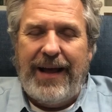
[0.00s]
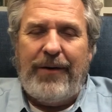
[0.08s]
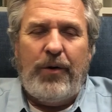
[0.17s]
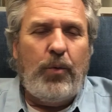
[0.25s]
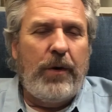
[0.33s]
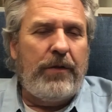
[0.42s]
I
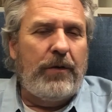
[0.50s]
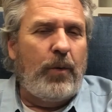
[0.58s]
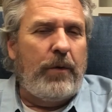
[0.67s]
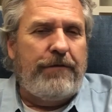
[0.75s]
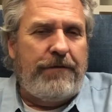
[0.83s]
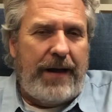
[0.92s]
don't know where the
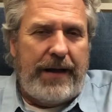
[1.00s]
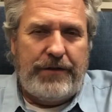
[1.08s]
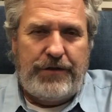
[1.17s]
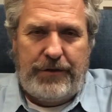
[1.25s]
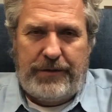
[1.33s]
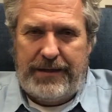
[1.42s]
Lord
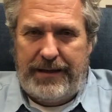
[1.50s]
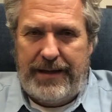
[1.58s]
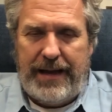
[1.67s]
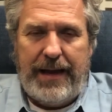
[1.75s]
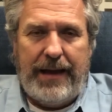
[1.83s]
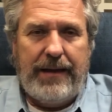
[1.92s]
finds you
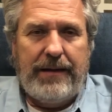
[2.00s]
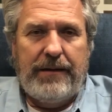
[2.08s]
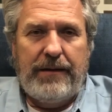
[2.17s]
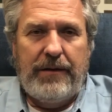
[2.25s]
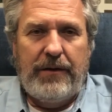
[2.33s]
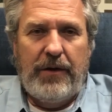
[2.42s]
today,
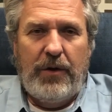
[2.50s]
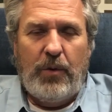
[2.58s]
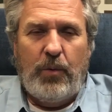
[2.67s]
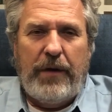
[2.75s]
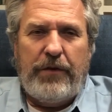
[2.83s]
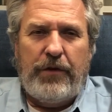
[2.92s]

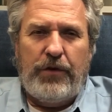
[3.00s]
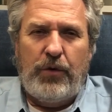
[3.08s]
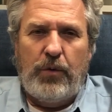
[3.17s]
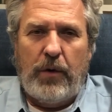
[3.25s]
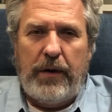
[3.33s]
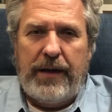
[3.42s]
whether
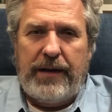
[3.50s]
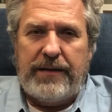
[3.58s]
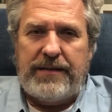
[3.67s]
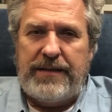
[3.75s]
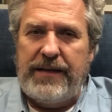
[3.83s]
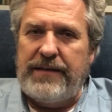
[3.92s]
you are in a
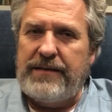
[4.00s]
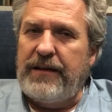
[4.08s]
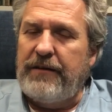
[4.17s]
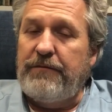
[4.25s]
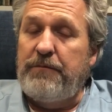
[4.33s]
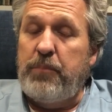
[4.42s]
season
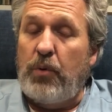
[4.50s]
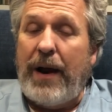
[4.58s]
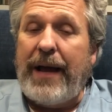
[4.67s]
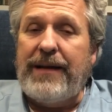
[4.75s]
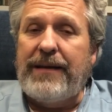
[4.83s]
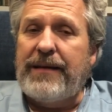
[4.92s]
of
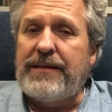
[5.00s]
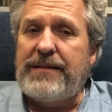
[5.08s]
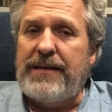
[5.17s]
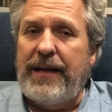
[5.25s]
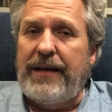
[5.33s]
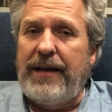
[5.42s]

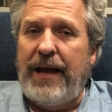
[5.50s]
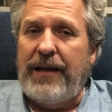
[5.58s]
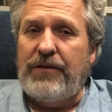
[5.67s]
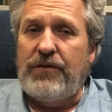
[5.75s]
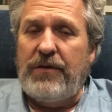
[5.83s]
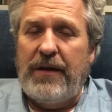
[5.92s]
brightness
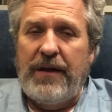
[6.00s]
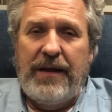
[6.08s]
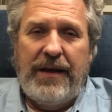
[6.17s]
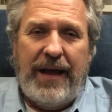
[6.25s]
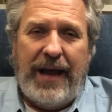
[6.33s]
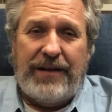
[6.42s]

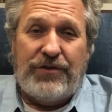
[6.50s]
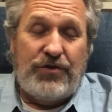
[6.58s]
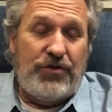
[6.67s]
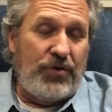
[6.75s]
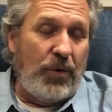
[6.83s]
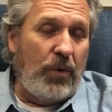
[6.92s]
and
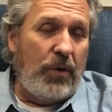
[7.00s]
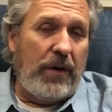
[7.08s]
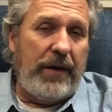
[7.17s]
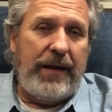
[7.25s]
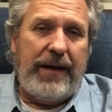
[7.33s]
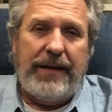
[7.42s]

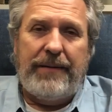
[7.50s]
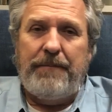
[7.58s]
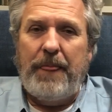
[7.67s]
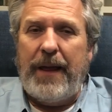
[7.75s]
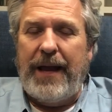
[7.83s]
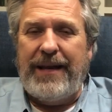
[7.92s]
joy
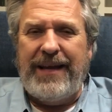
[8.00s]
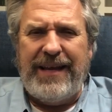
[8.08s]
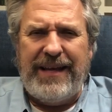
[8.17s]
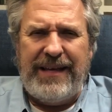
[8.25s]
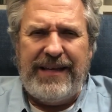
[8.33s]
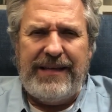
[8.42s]
and
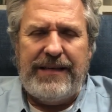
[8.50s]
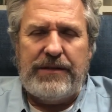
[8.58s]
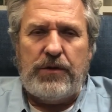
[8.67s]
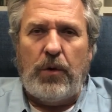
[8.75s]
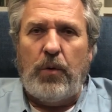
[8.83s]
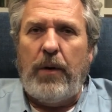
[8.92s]

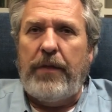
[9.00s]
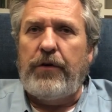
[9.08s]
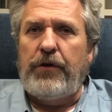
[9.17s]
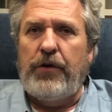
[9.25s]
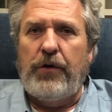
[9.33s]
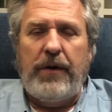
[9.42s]
ease, or whether
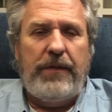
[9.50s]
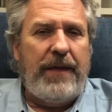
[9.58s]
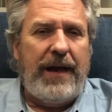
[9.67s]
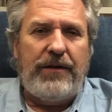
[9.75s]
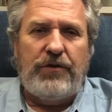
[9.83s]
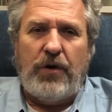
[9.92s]
you're in
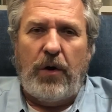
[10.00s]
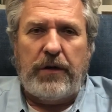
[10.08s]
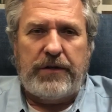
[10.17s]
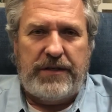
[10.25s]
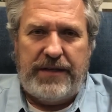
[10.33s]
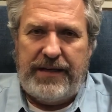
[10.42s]
that
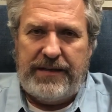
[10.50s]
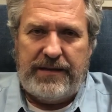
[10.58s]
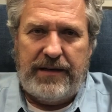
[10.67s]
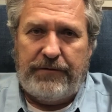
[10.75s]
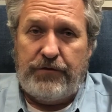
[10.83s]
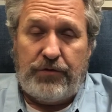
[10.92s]
dark
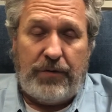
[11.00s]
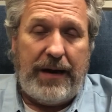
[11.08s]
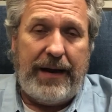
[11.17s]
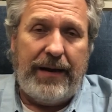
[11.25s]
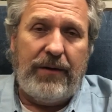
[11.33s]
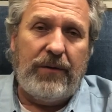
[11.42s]
season of
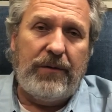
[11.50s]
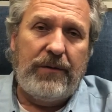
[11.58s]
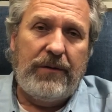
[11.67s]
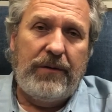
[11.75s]
trial.